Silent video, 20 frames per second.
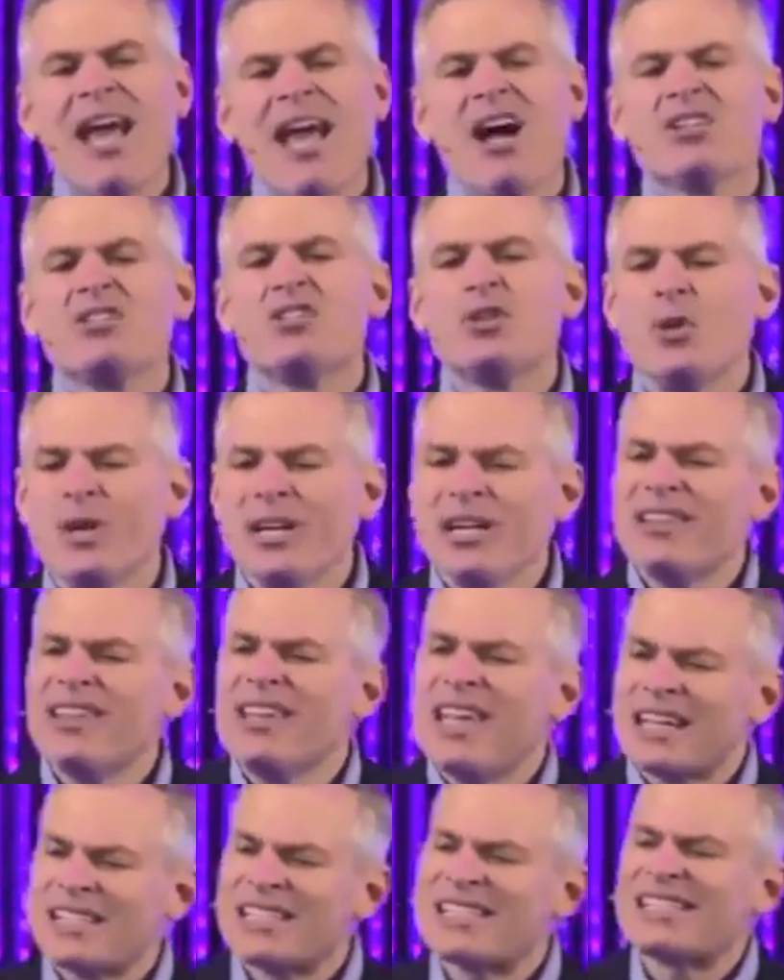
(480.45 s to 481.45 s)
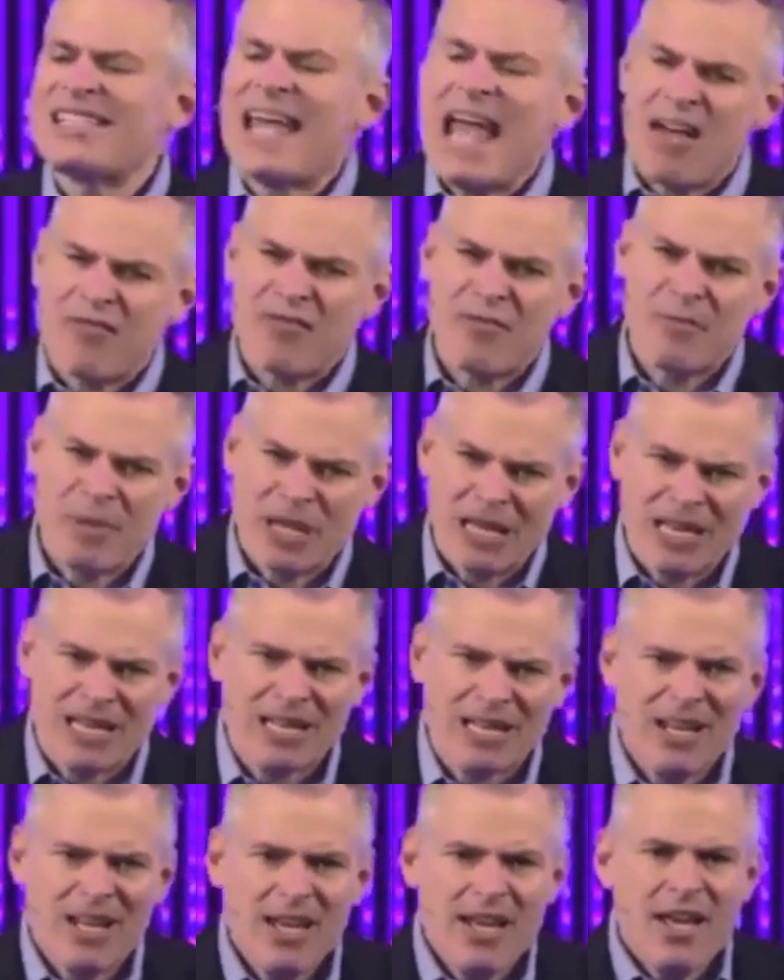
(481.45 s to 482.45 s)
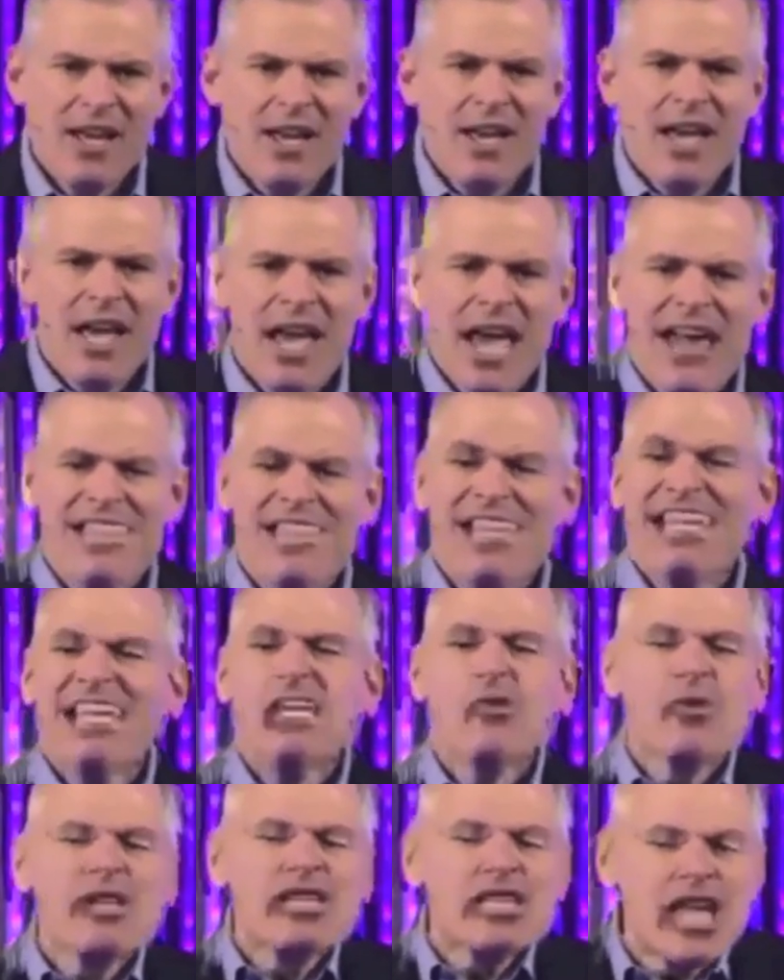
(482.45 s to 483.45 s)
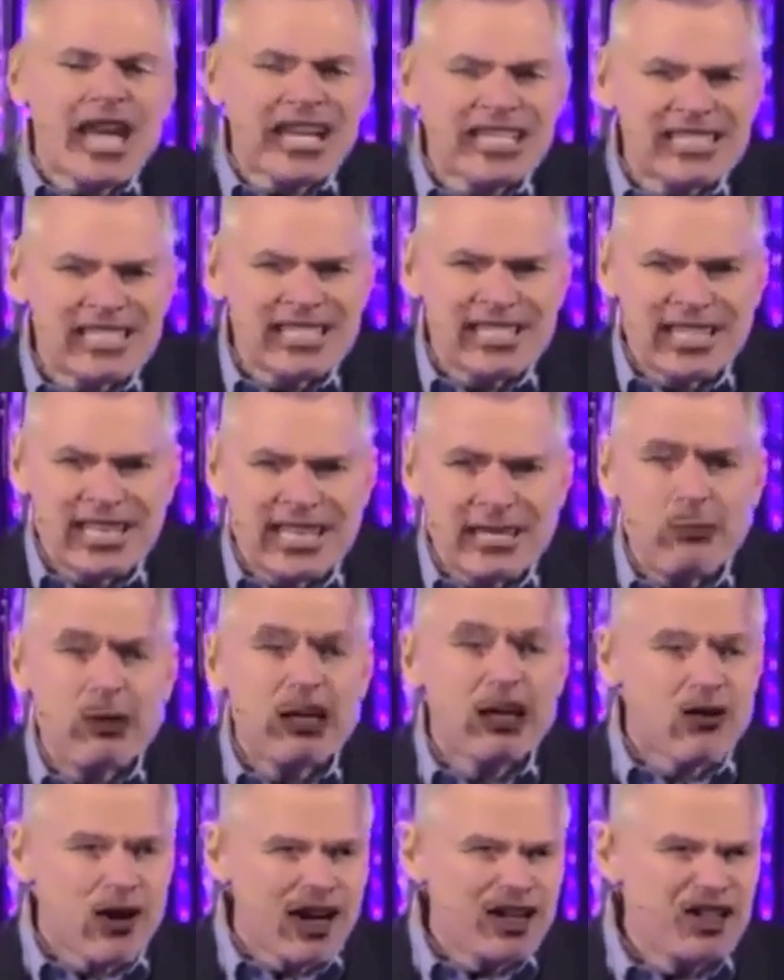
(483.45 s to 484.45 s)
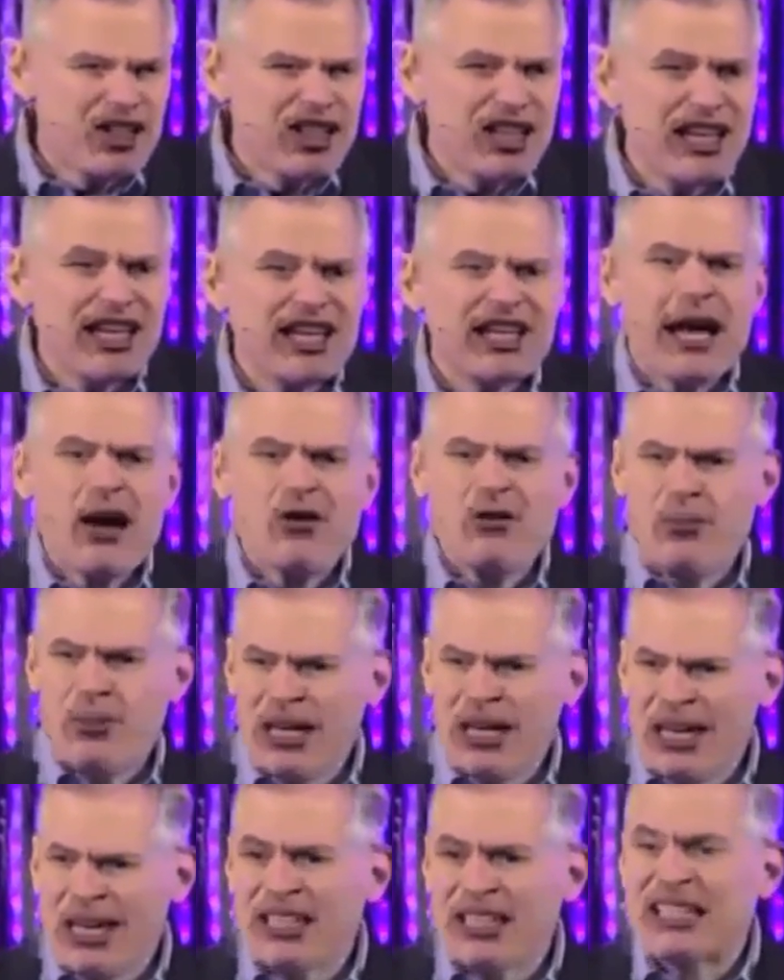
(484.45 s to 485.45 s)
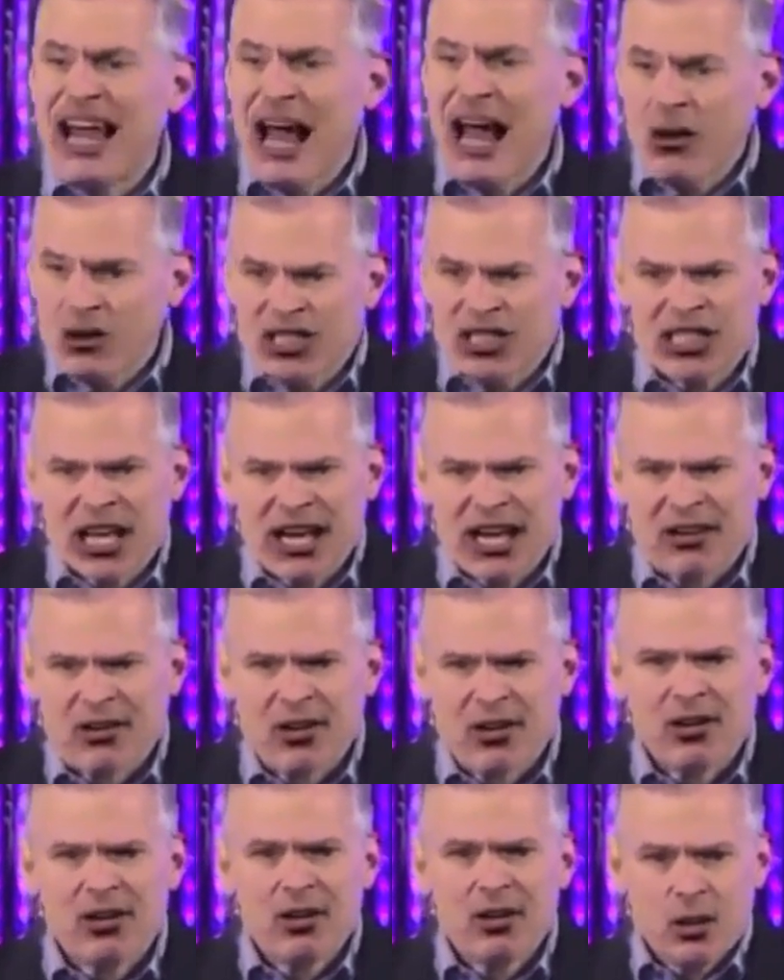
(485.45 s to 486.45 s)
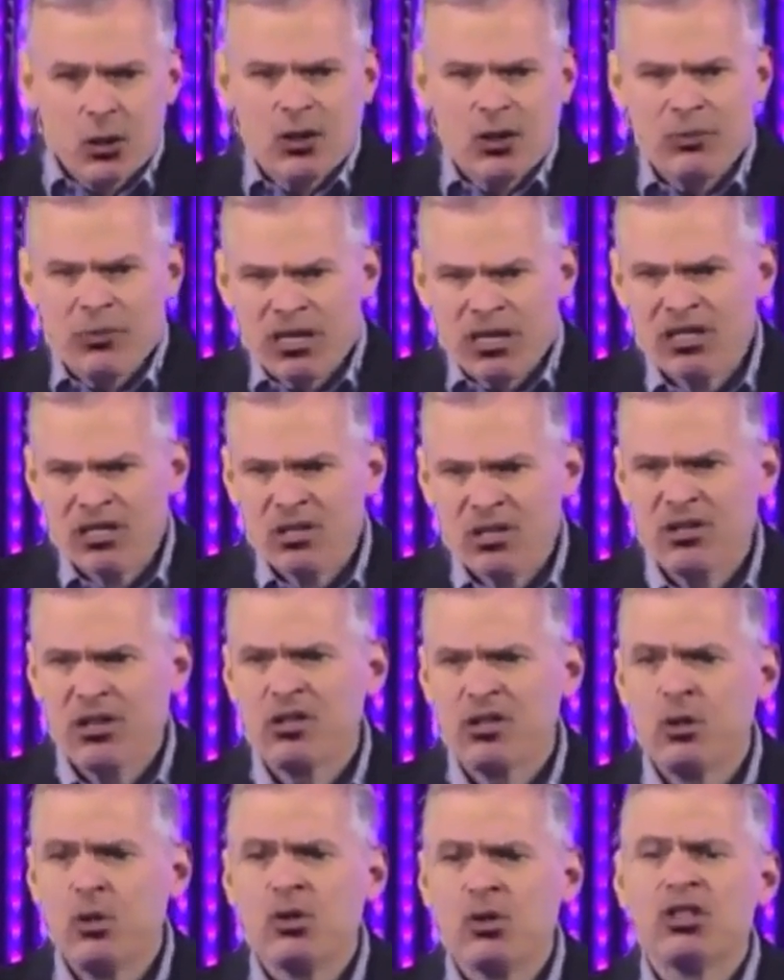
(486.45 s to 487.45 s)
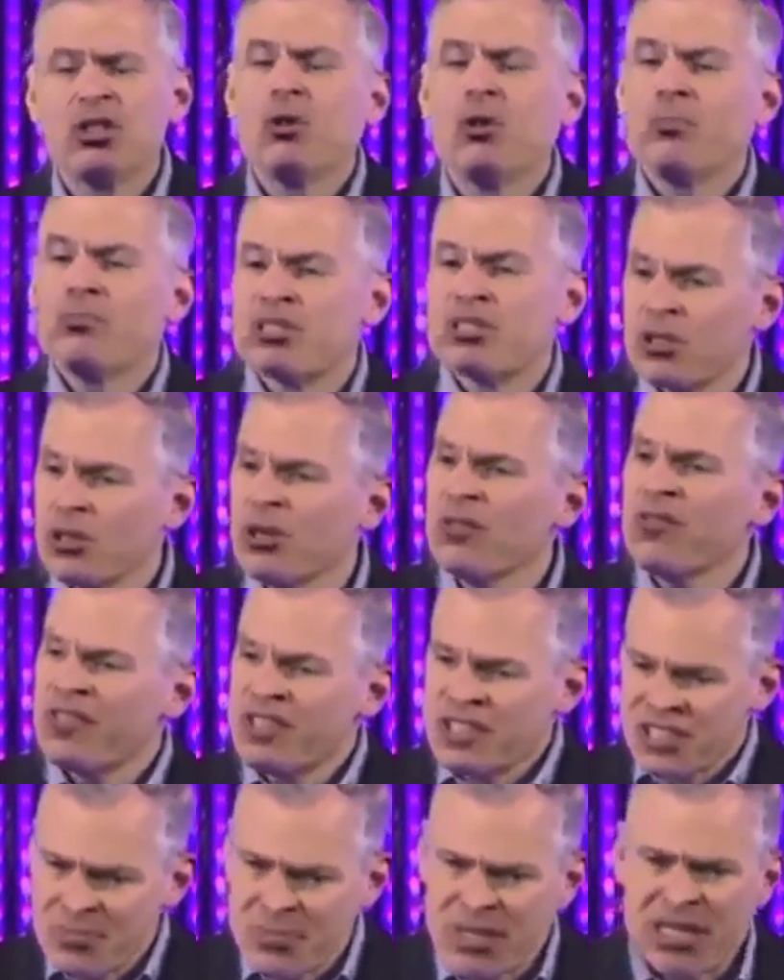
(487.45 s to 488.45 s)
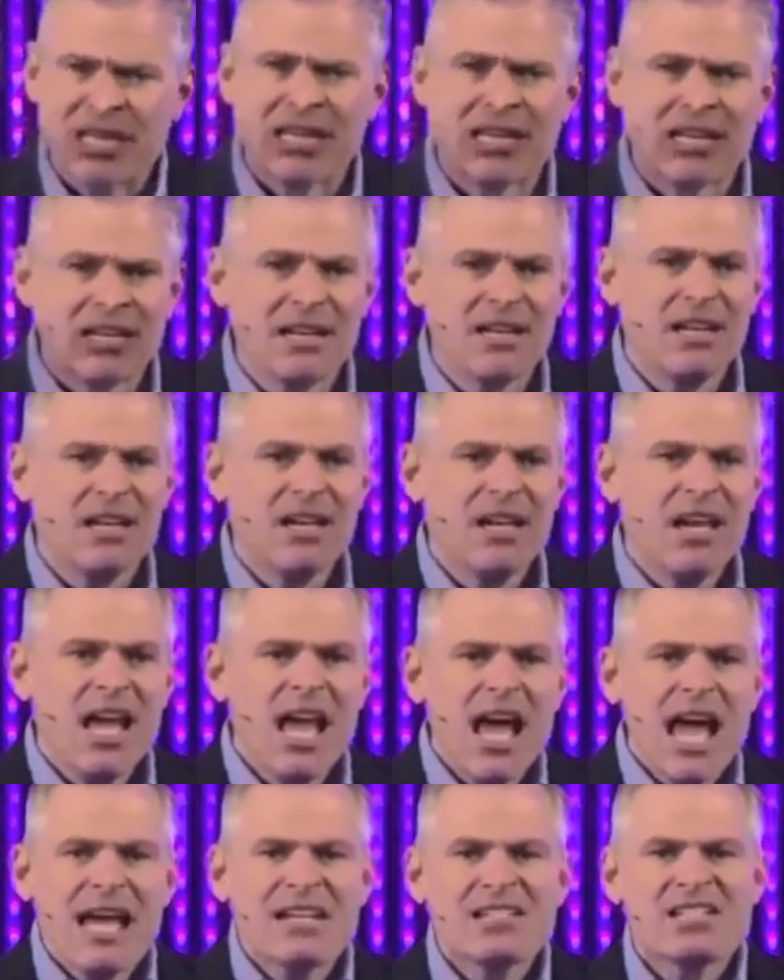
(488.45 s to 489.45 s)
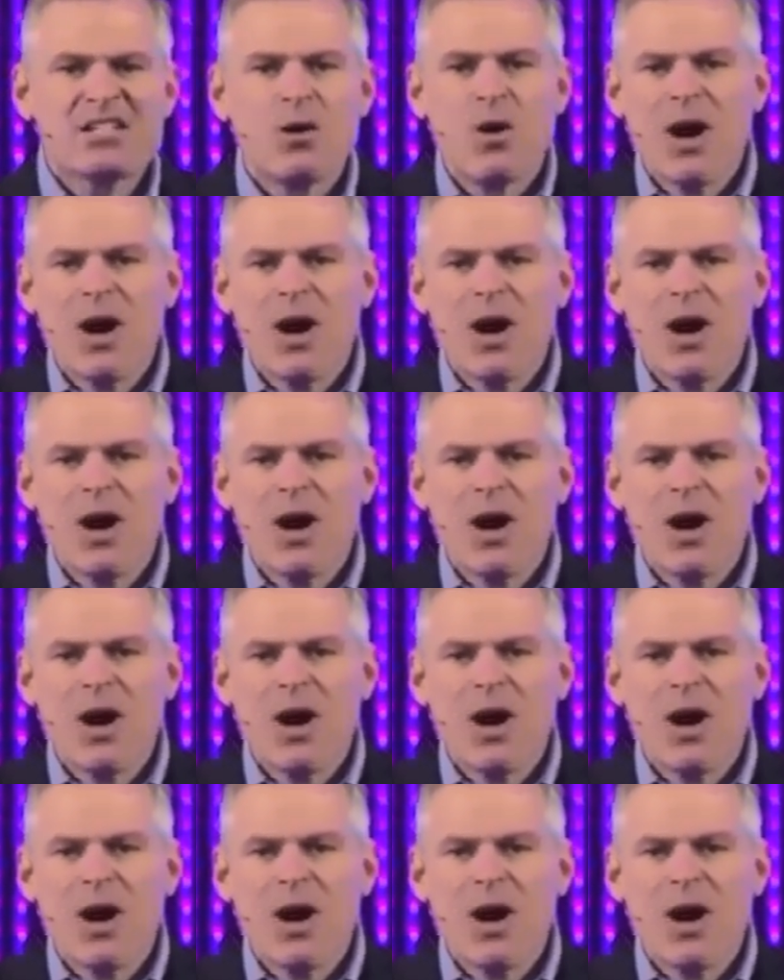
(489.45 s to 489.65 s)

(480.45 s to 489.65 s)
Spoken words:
And he said, okay, I'll do it at the next staff meeting. And then he reluctantly, begrudgingly allowed me as an outsider who administered the tool to observe this meeting.